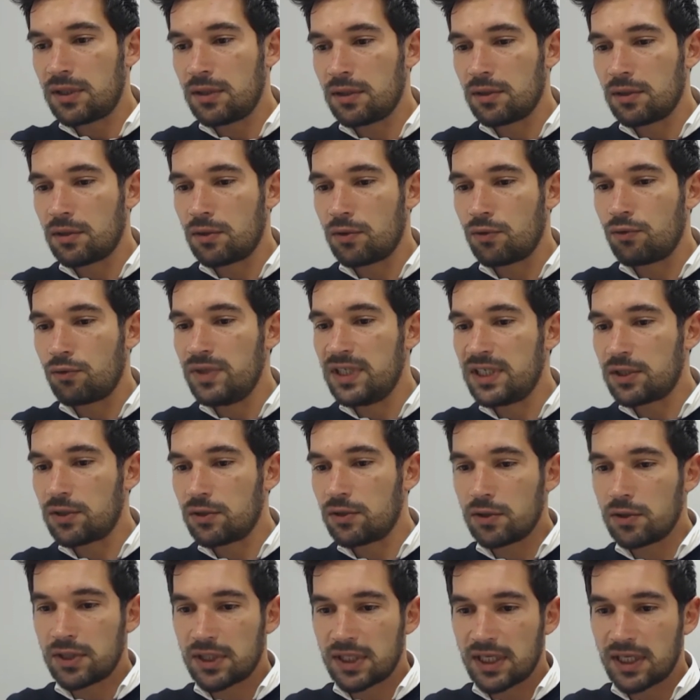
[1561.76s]

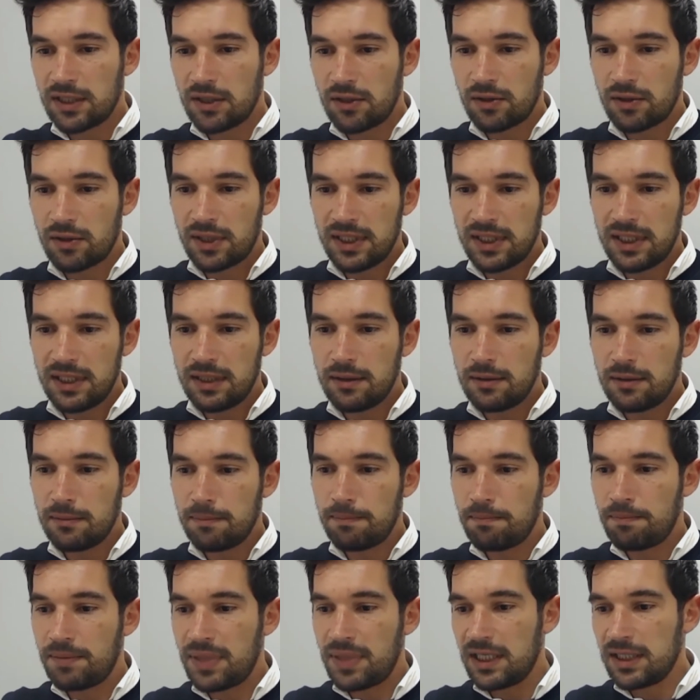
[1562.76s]
research either in
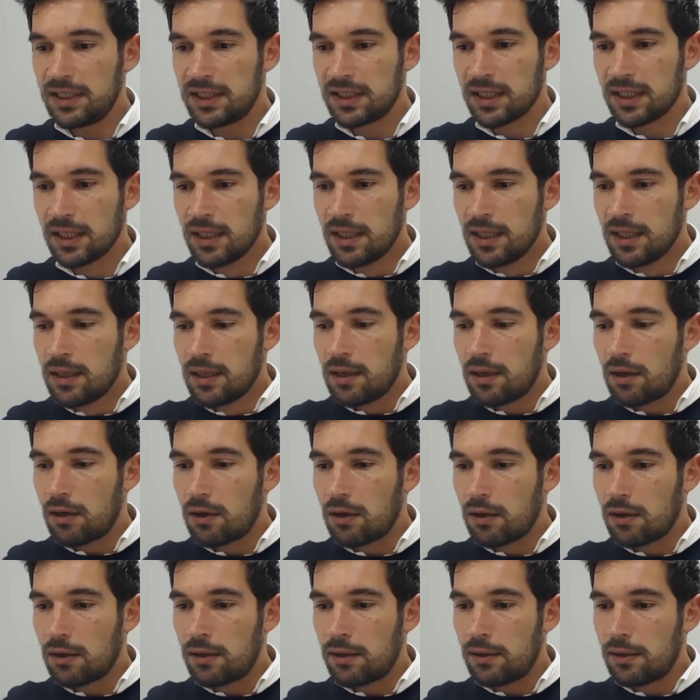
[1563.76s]
pigs
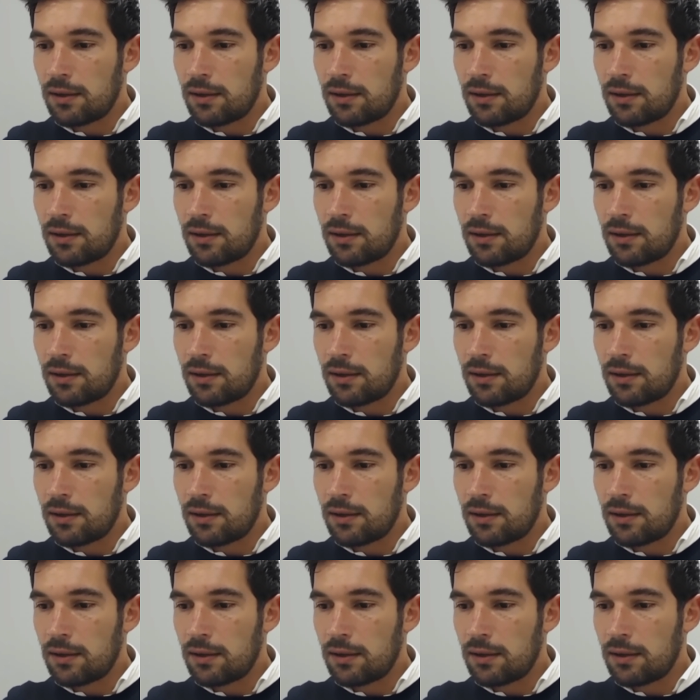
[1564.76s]
or